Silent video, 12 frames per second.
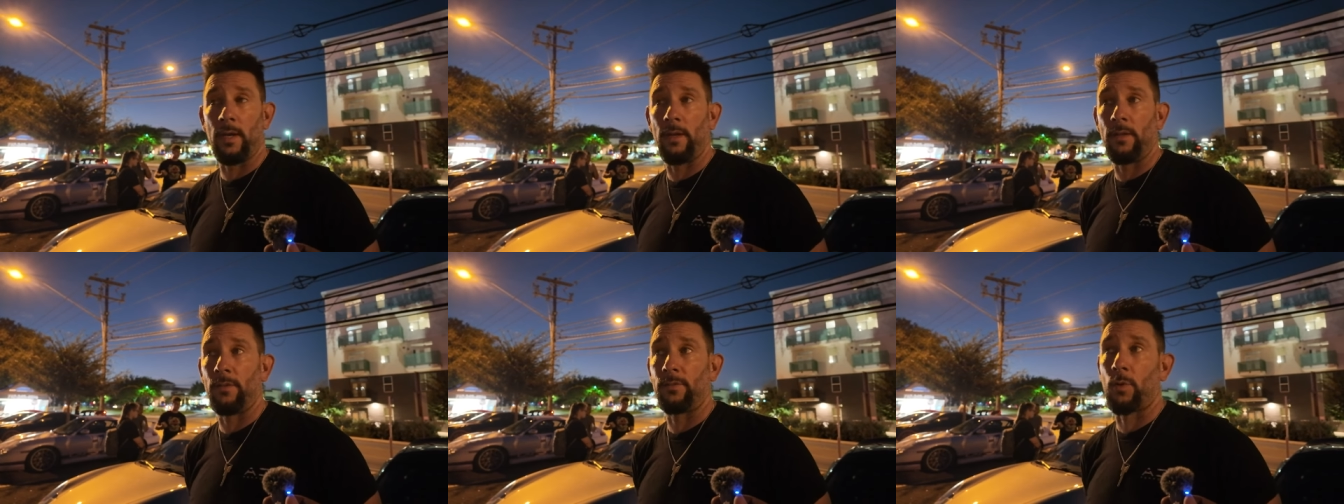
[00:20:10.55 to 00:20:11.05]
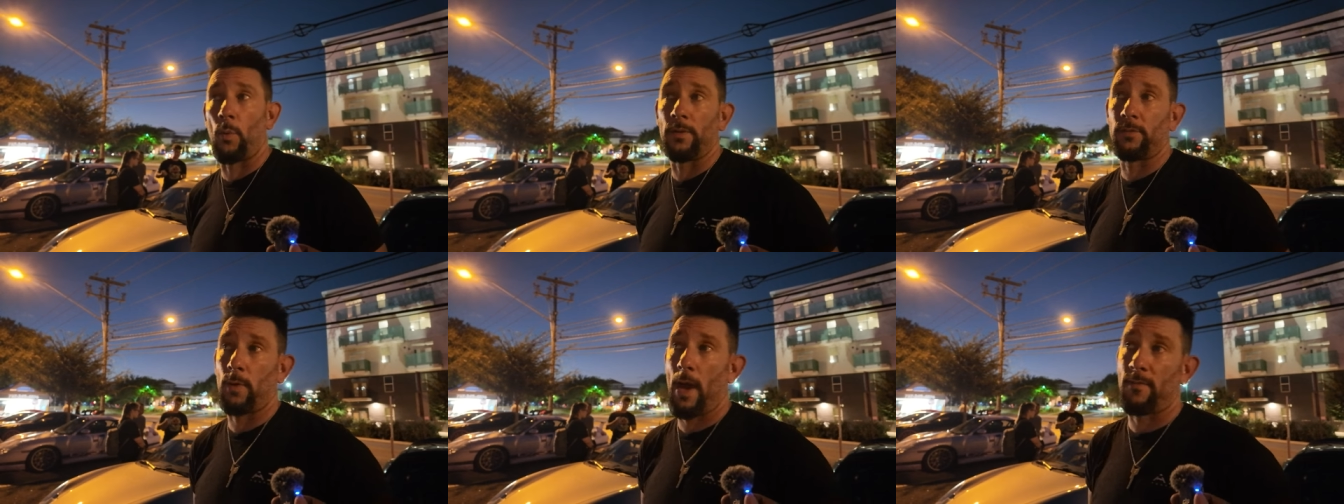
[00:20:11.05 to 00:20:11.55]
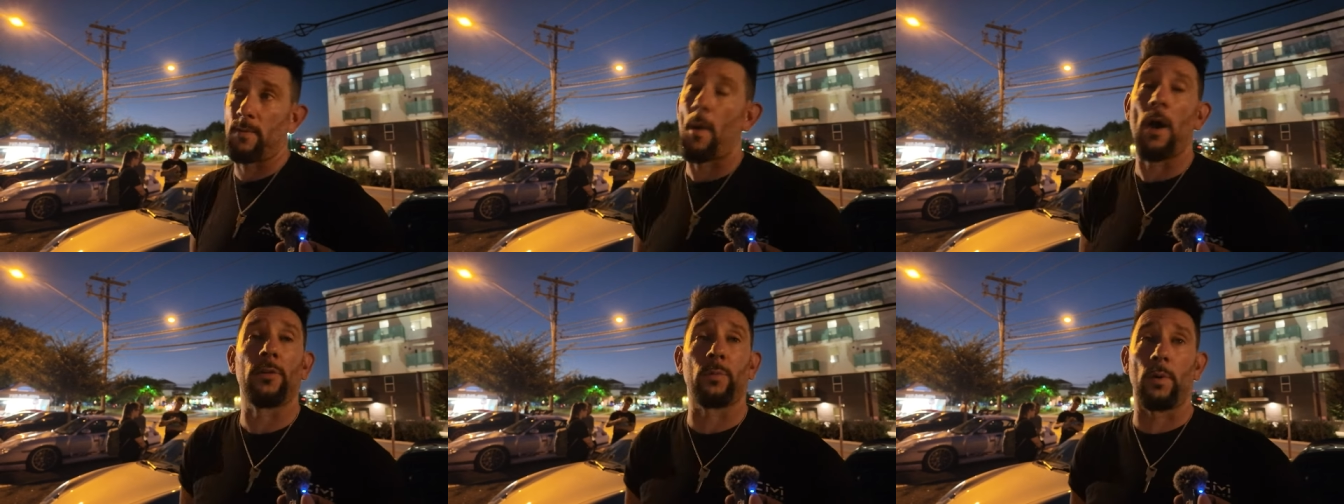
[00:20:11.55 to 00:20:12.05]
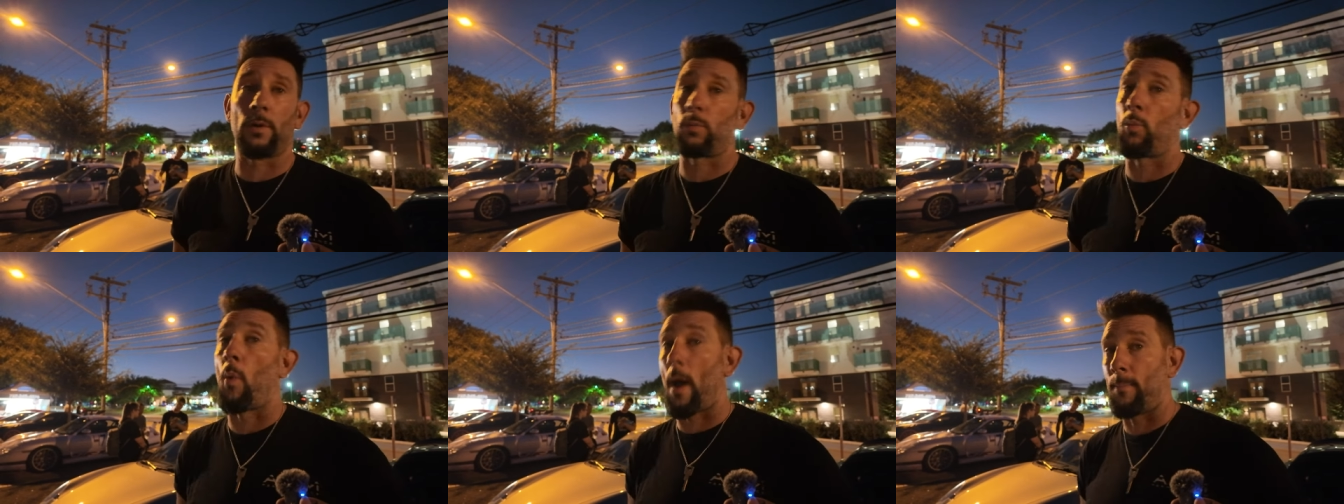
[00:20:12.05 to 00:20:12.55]
is going to have a Milesworth
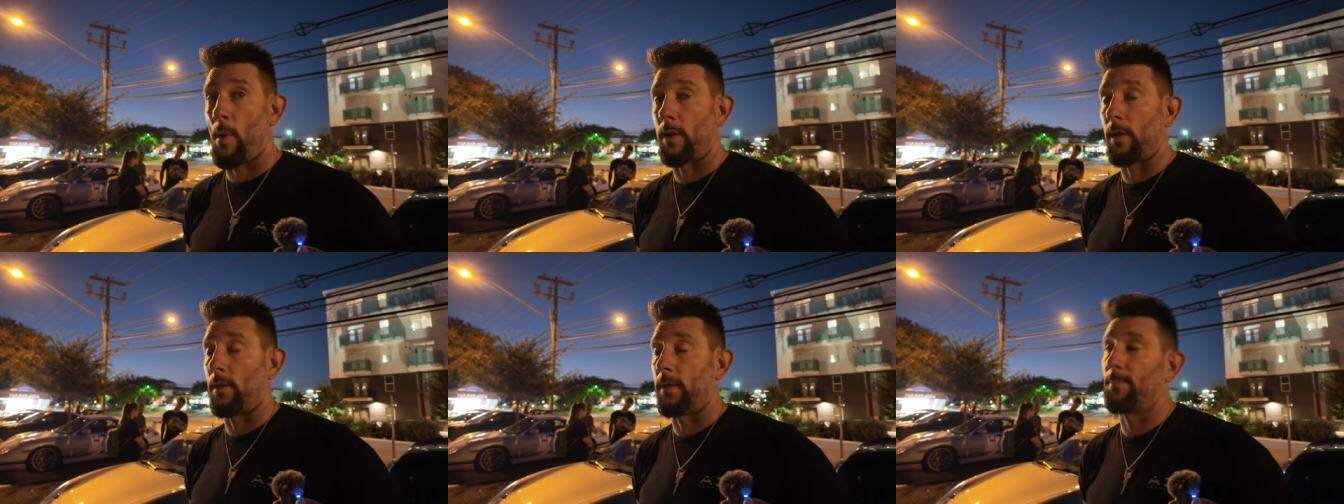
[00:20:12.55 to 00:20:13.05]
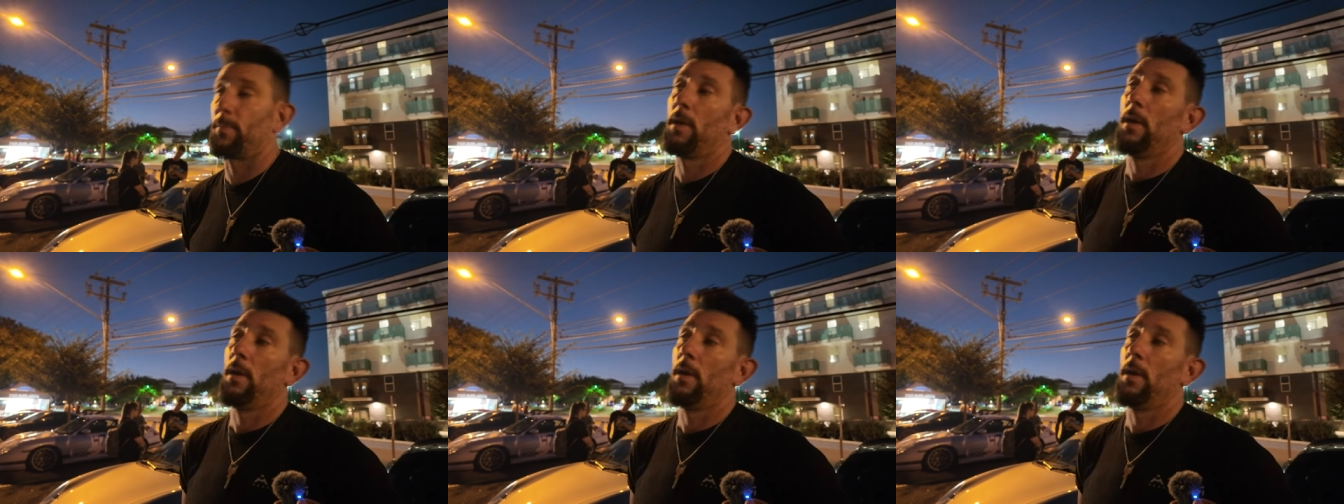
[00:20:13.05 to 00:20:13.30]
wide body on it,